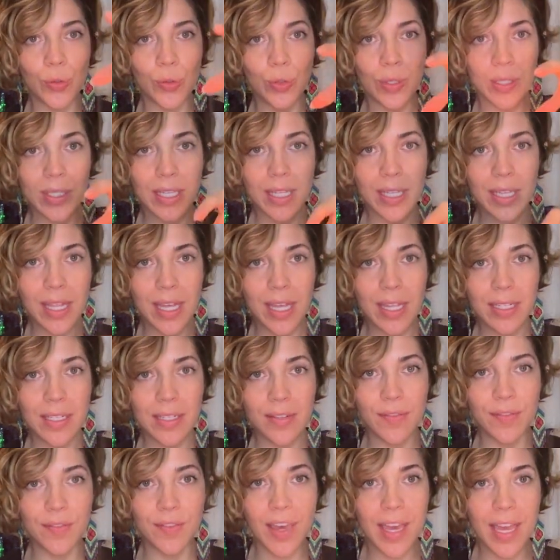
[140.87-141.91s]
See that
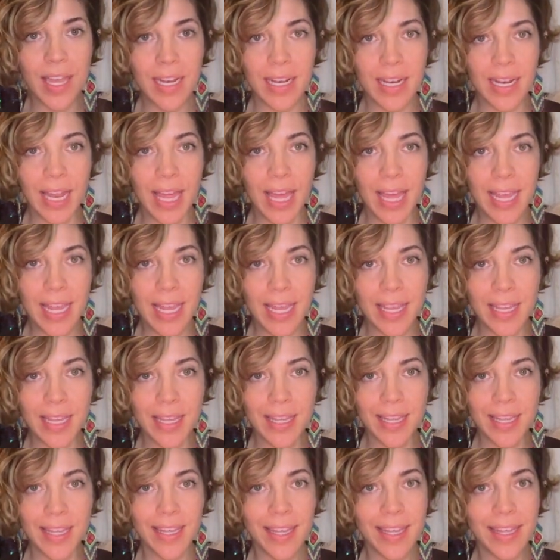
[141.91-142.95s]
divine light?
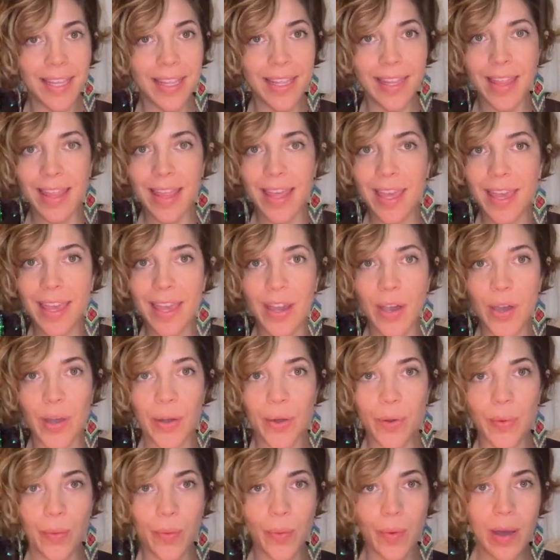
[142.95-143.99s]
They
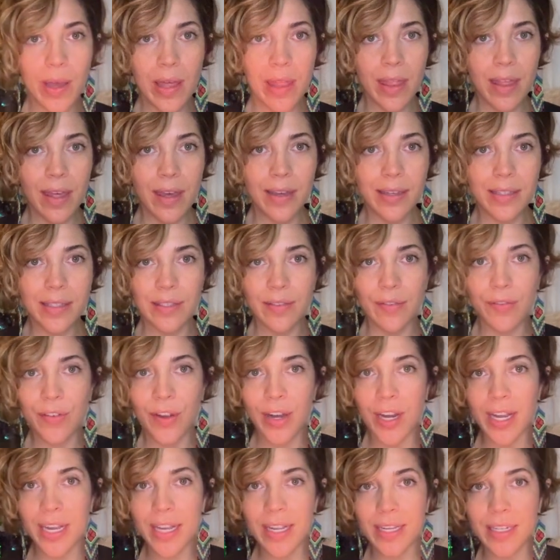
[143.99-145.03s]
are with us,
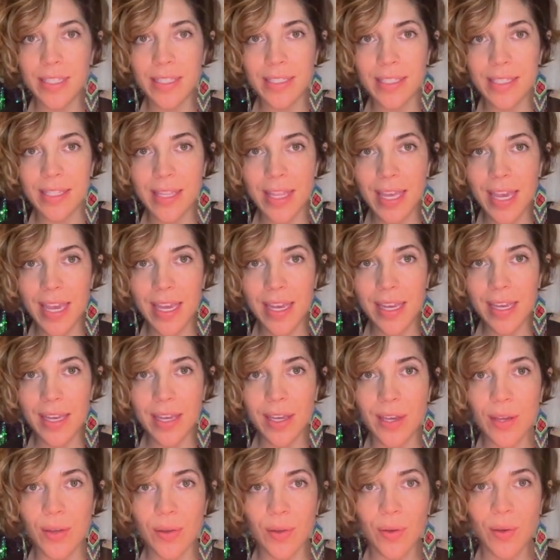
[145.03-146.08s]
friends. Thank
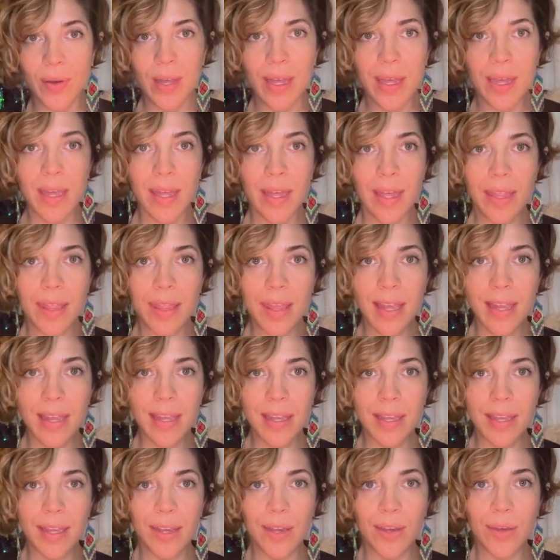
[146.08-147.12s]
you.
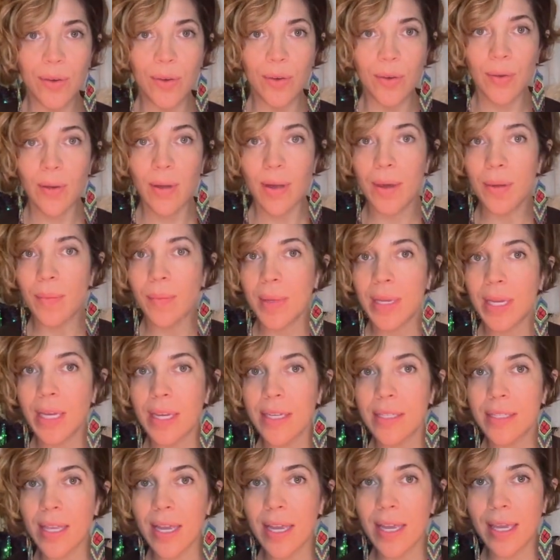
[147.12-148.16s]
Thank you.
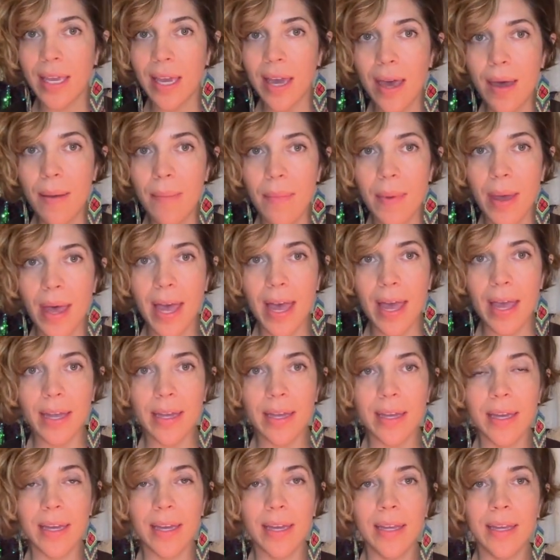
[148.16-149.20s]
Because I got
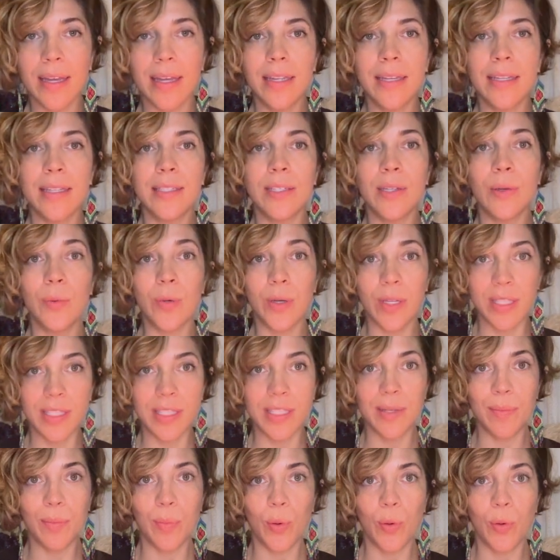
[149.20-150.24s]
back to what's
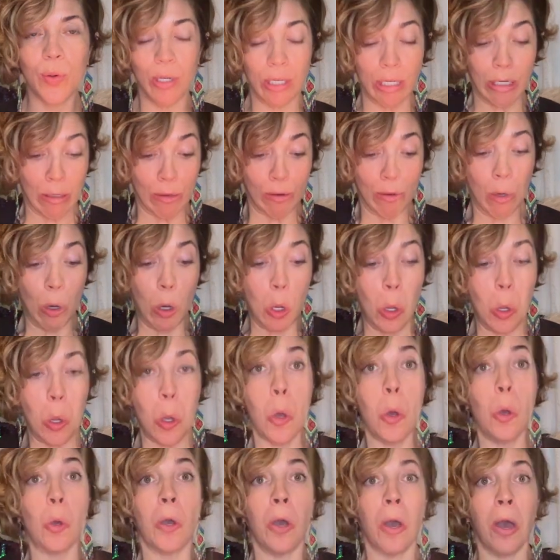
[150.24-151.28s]
important.
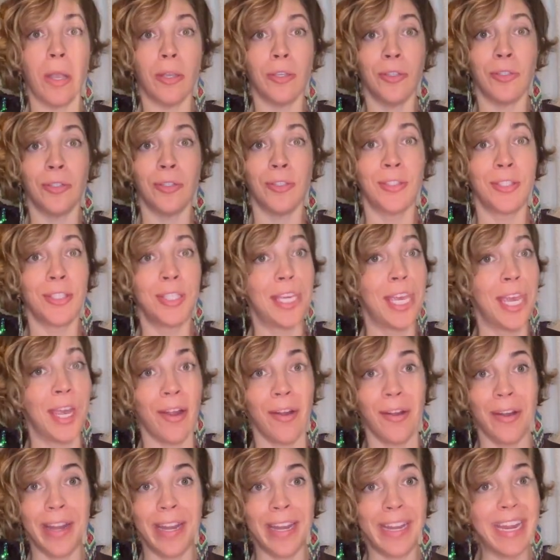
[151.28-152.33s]
Oh gosh,
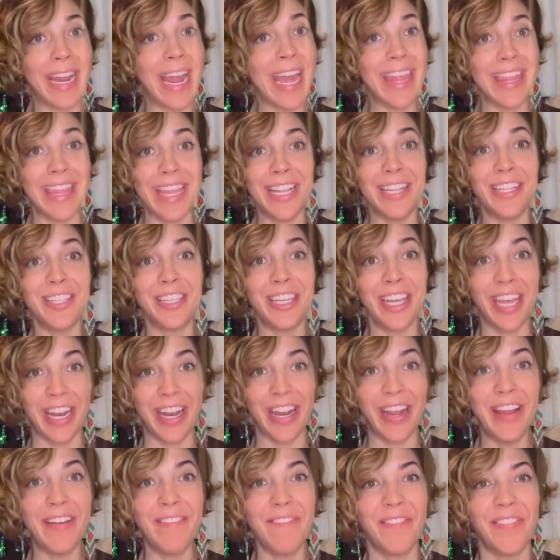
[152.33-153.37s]
scary. And then
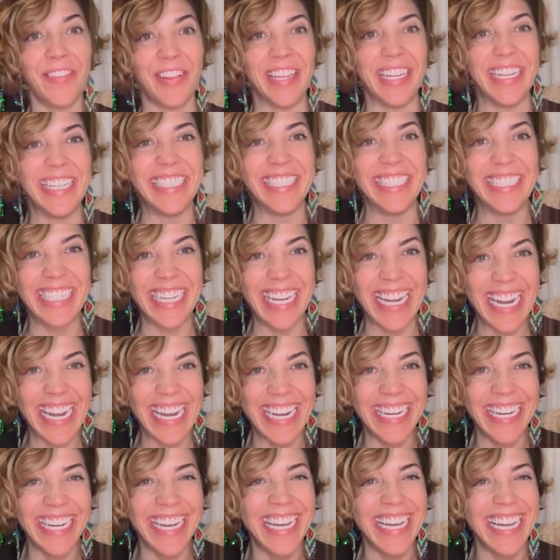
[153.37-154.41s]
getting
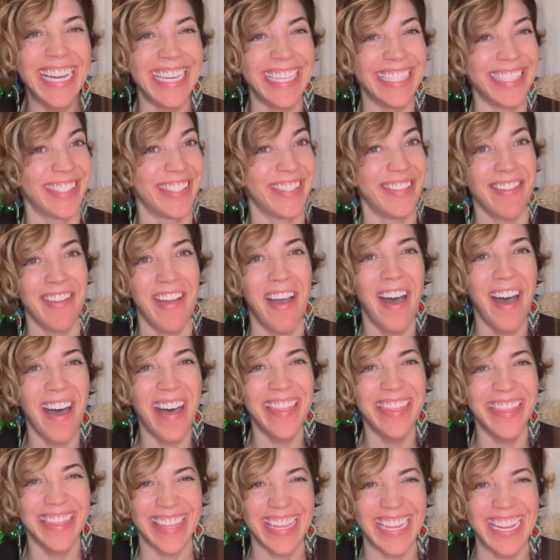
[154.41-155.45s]
flinching is
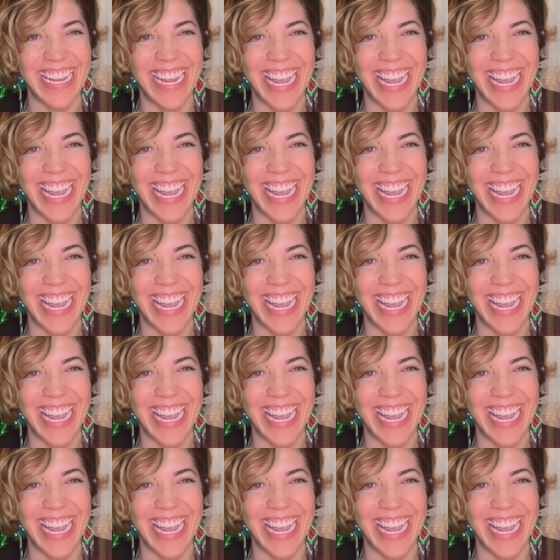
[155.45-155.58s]
not the